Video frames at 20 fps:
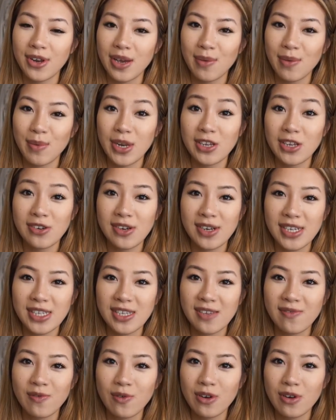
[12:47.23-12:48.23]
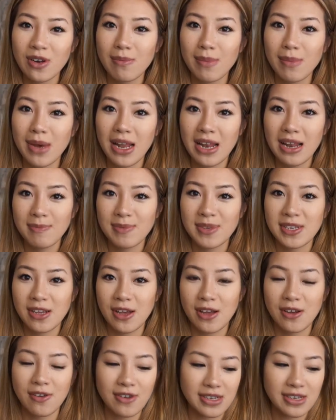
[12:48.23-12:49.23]
and when I drink lots of water, my lips
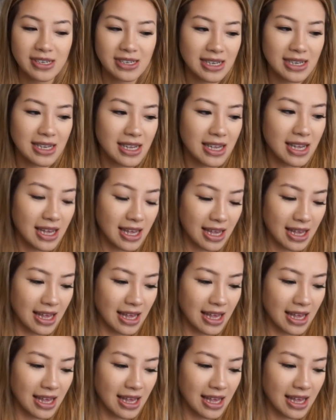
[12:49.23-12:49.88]
go crusty.